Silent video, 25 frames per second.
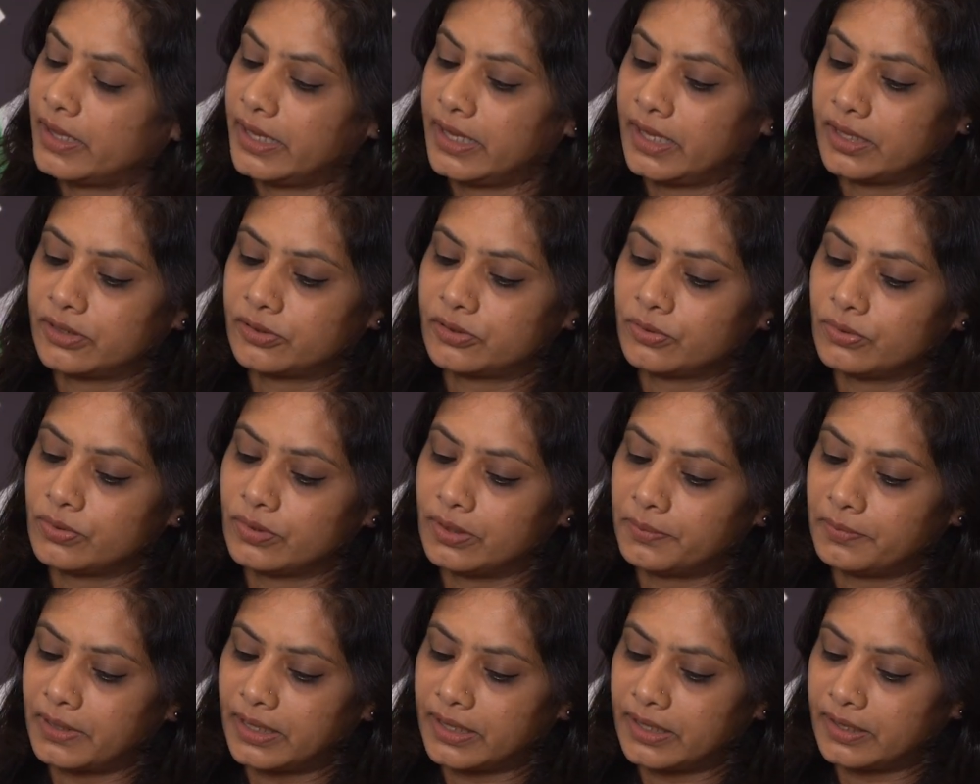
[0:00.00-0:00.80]
Ek to
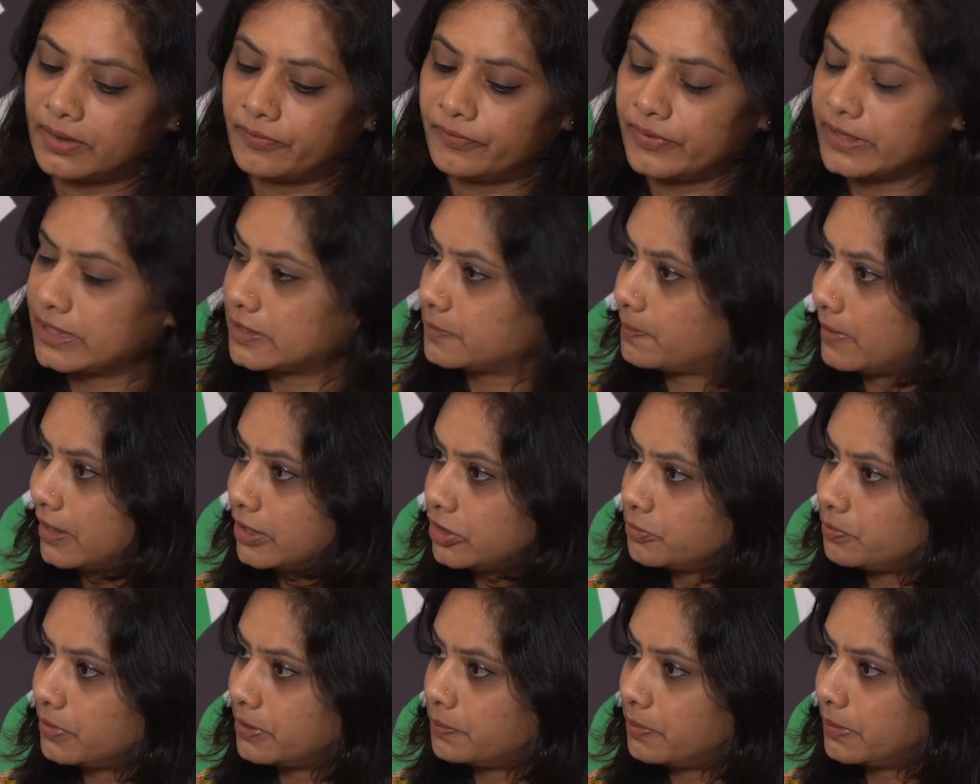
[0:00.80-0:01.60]
hamara waste
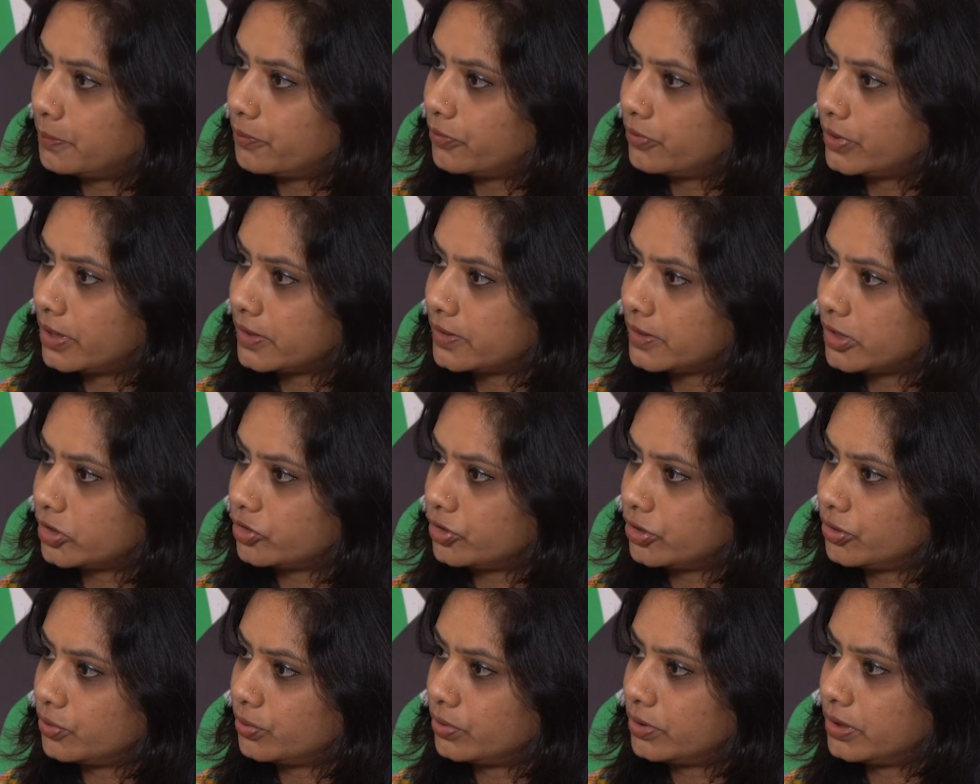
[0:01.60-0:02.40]
management pe pura
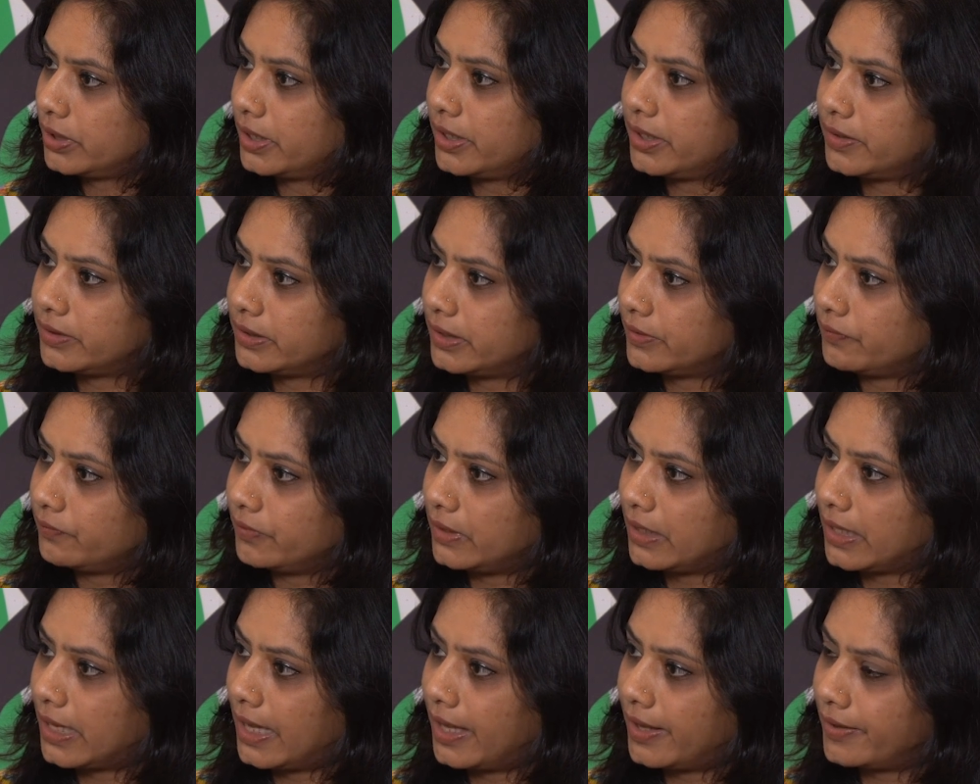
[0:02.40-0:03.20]
session hota hai. Then
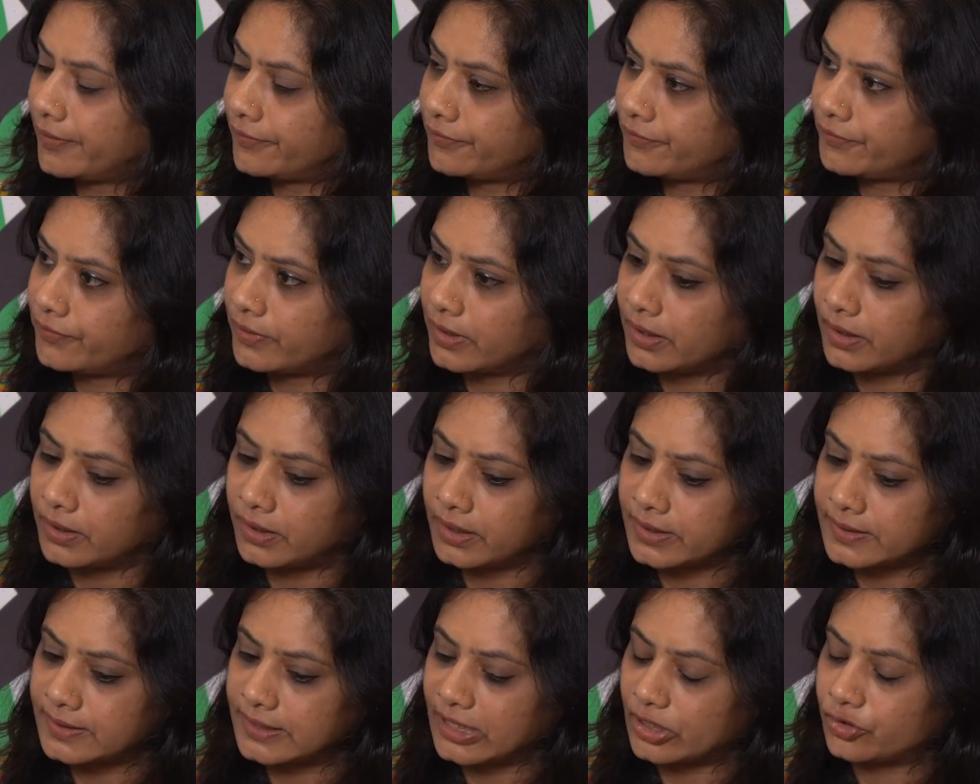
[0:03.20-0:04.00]
we have uh,
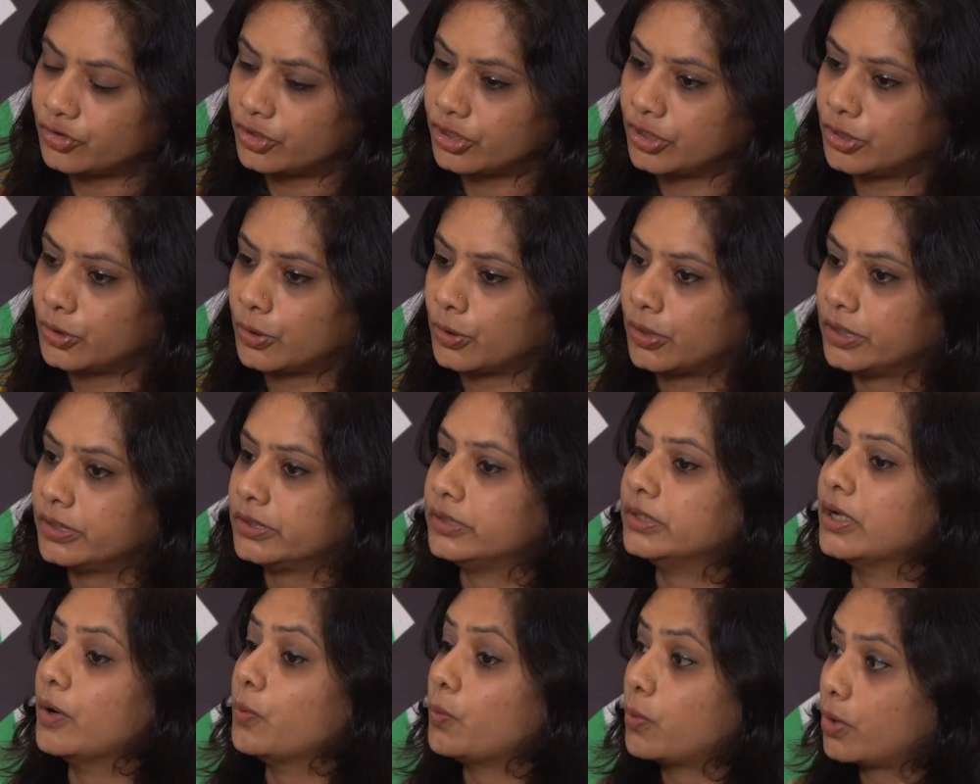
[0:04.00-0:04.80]
a session
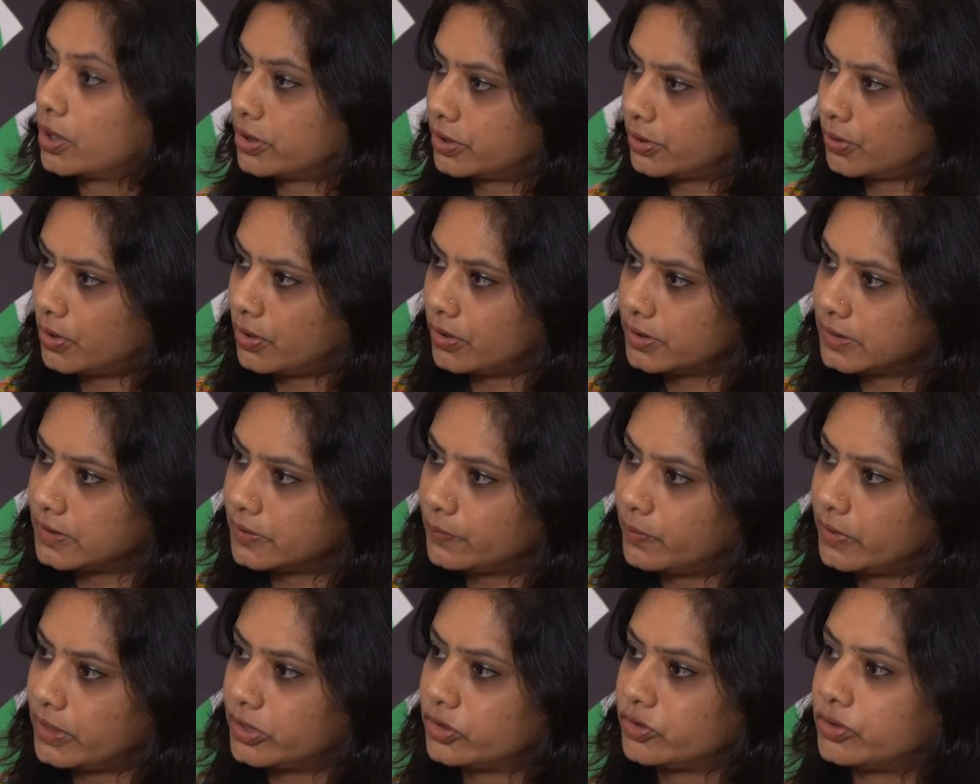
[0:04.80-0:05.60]
on water
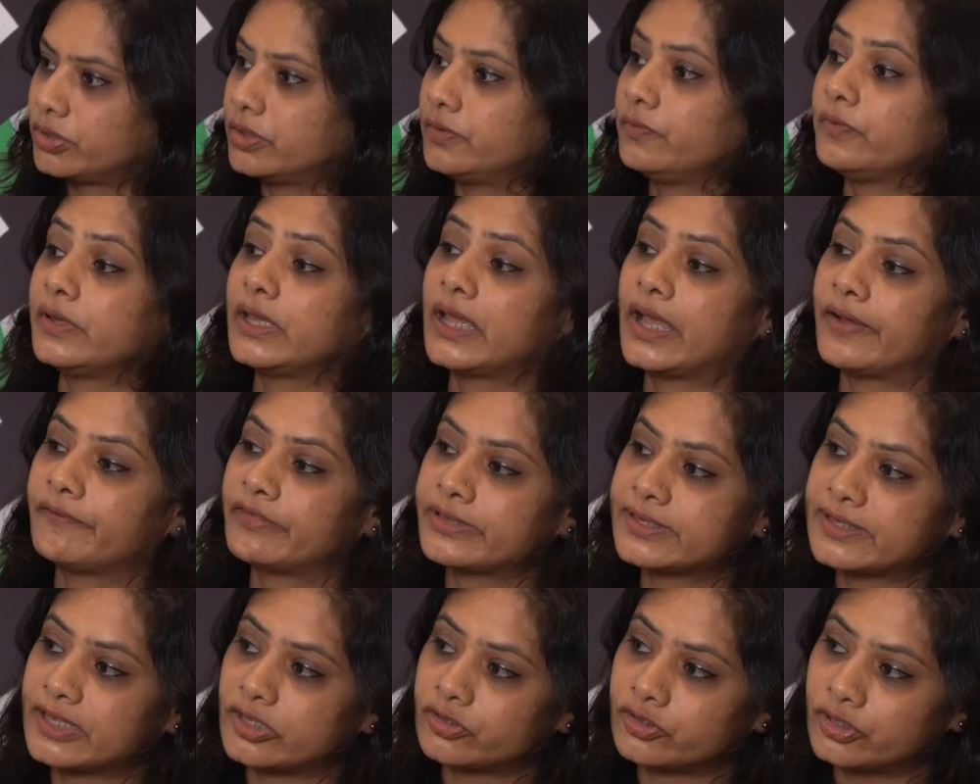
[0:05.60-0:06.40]
conservation. We have
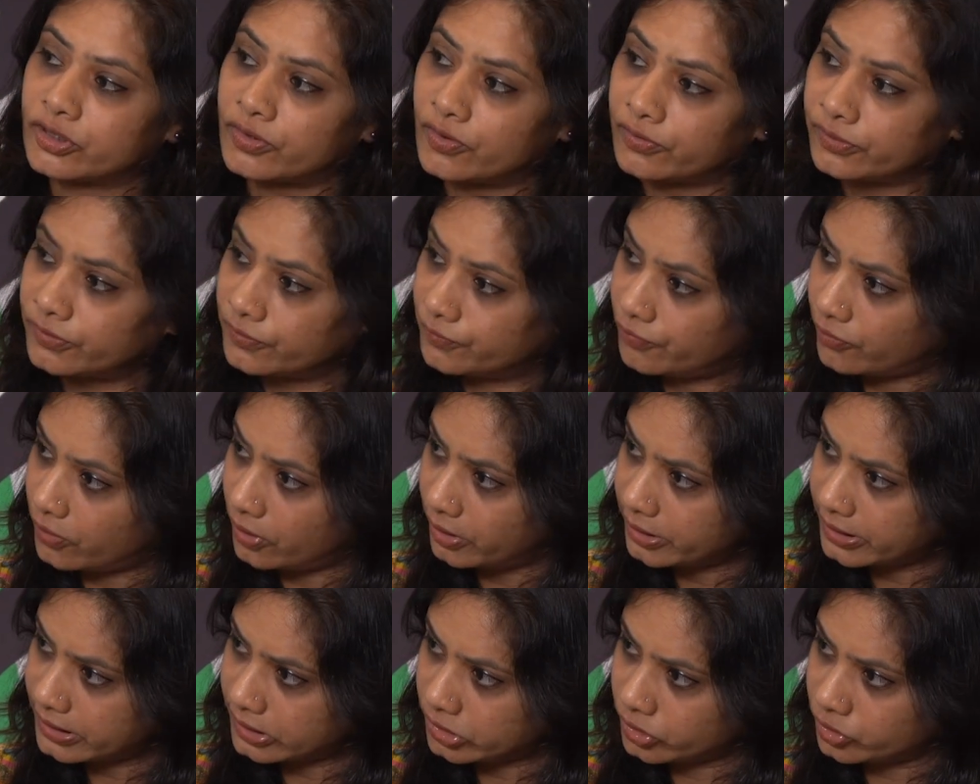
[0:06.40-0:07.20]
a session on
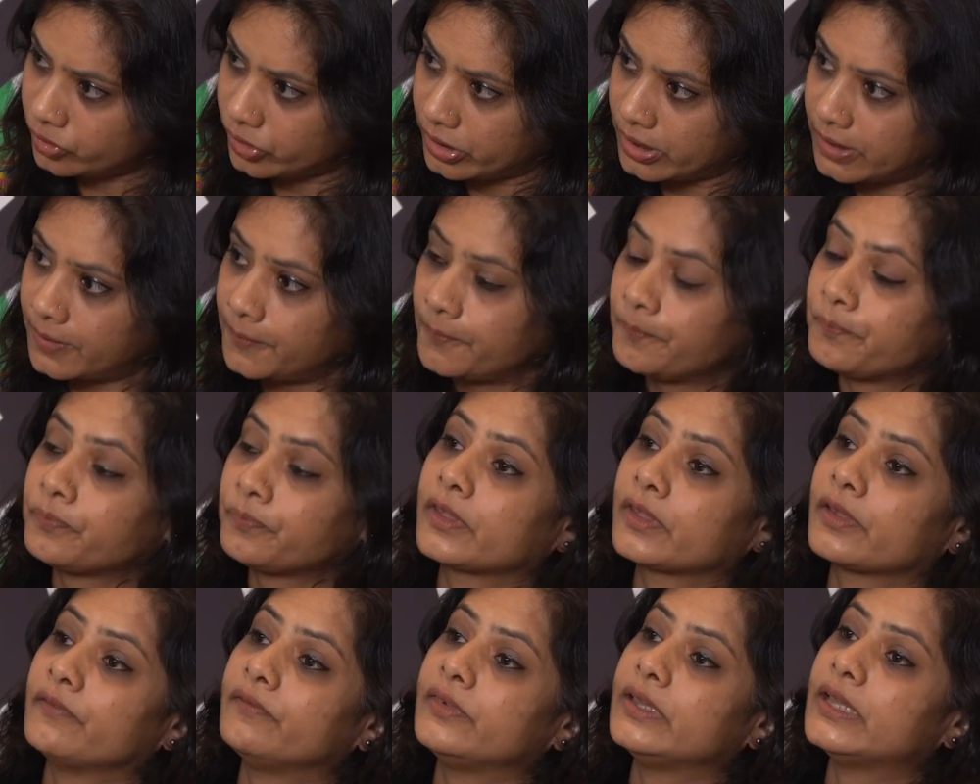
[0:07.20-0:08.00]
forestry.
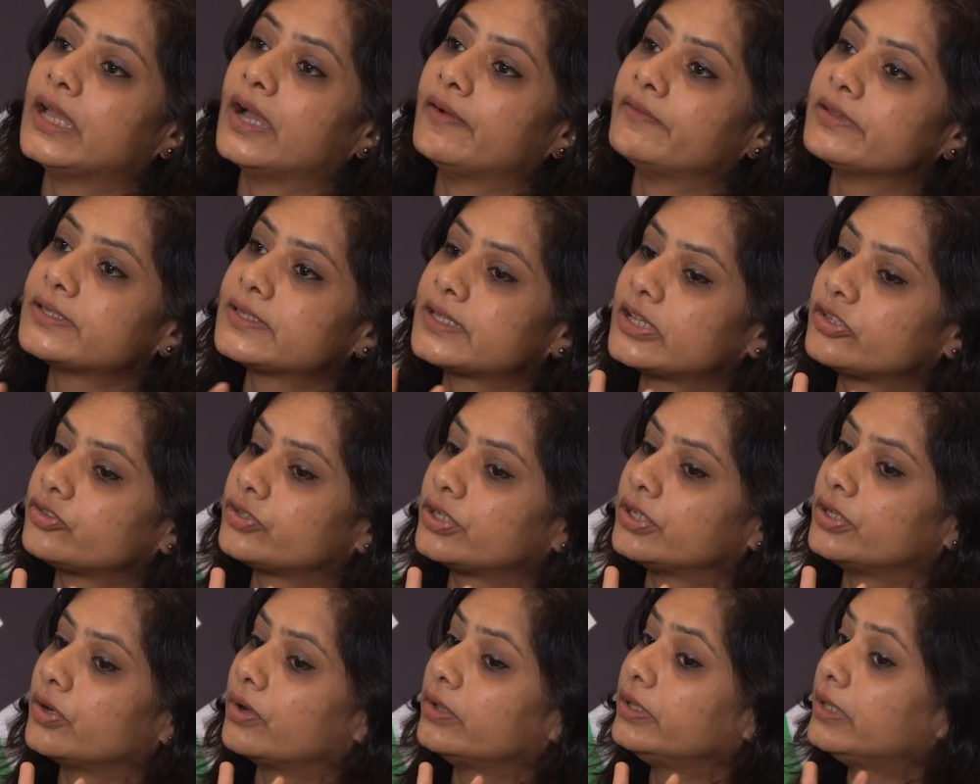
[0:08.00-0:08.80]
We have a
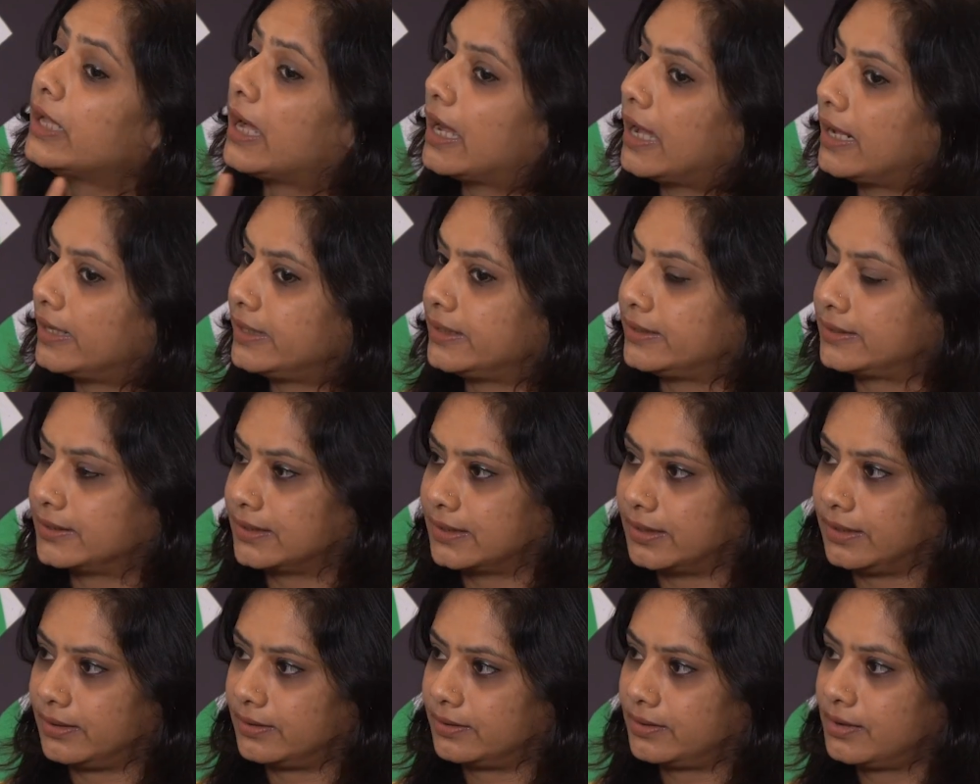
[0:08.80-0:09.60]
session on Harit
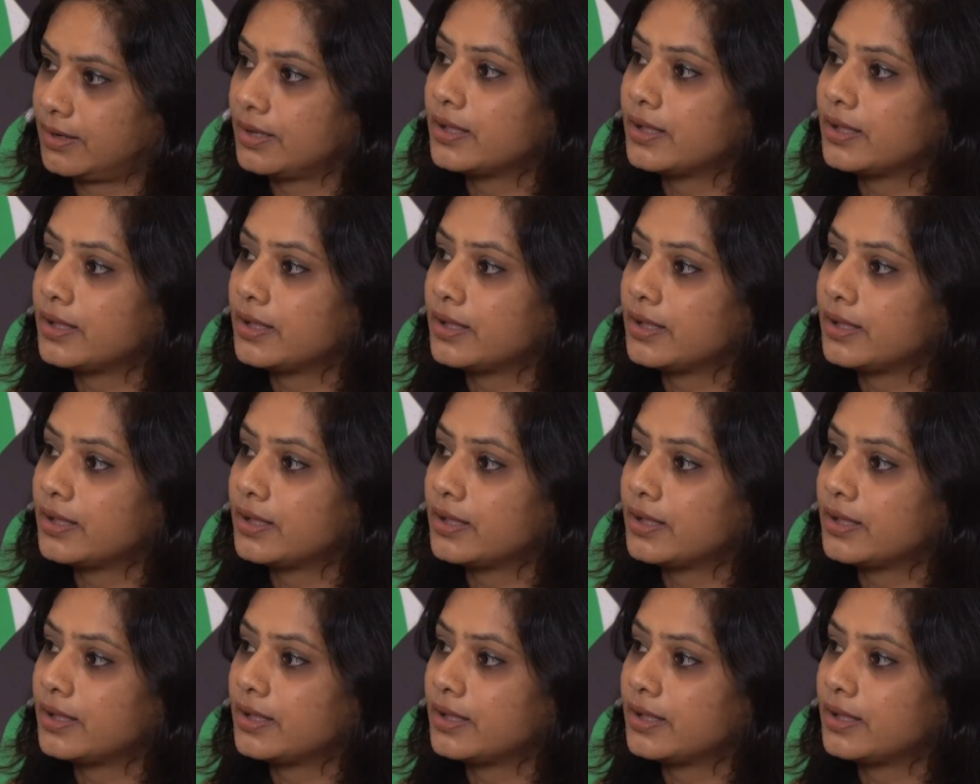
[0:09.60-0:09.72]
Ghar.